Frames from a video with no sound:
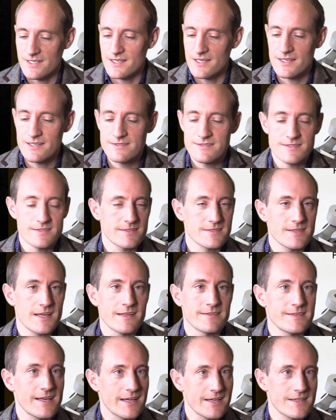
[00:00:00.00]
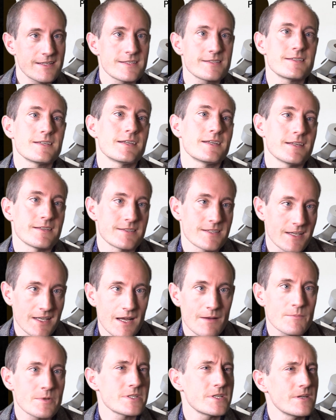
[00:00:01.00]
isn't antagonistic, it's
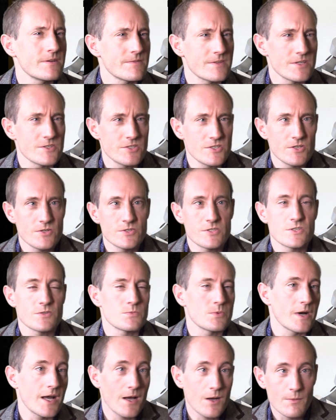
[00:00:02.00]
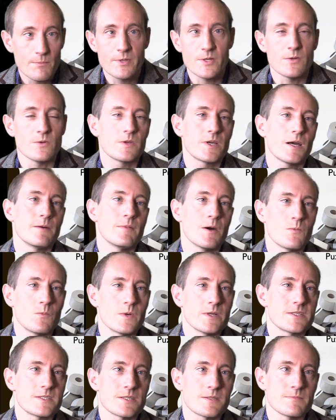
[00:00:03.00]
collaborative. The tutors will help you come up
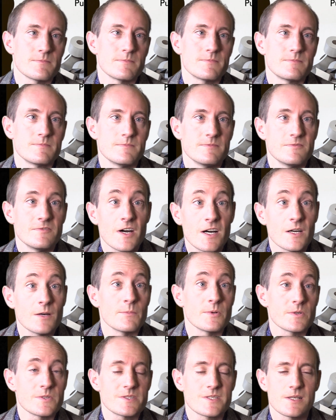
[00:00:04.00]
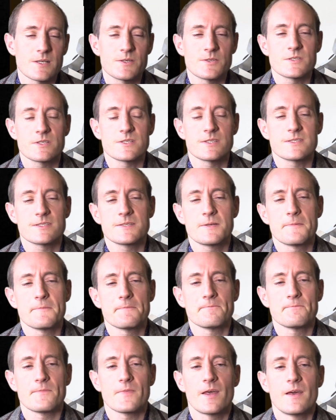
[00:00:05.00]
with some viable solutions.
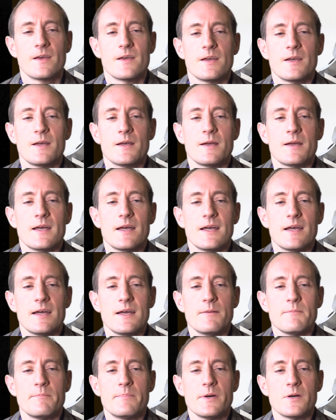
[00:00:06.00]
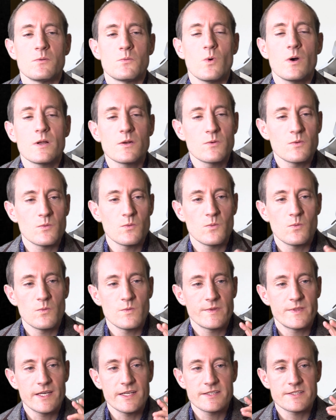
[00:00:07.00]
But one
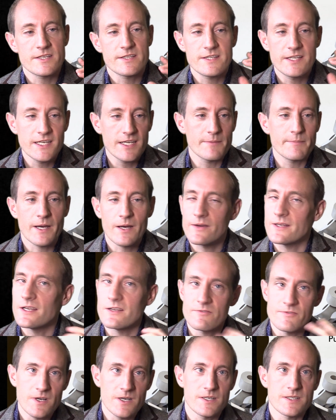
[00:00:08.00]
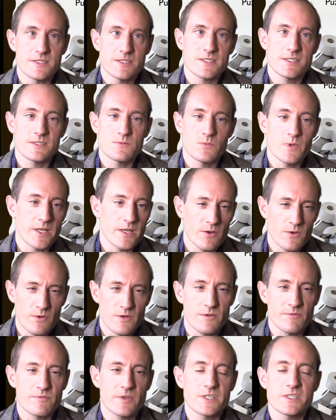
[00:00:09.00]
thing to think about in advance when you're
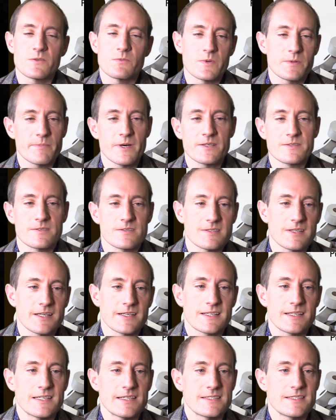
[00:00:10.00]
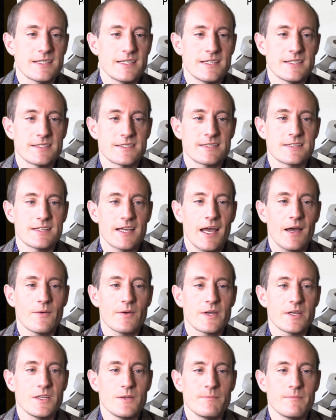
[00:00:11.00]
confronted with puzzles like this is how
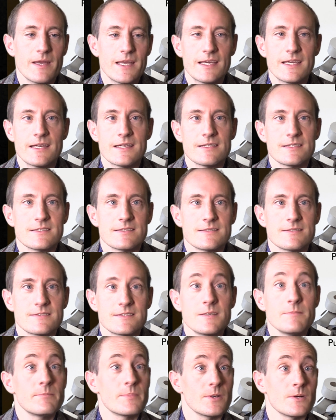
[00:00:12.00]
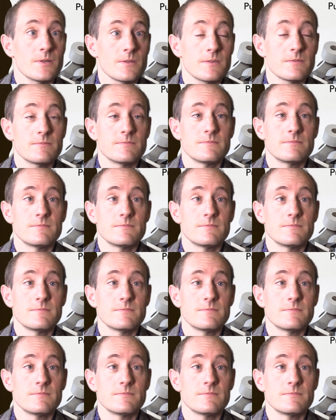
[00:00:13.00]
can you make it simple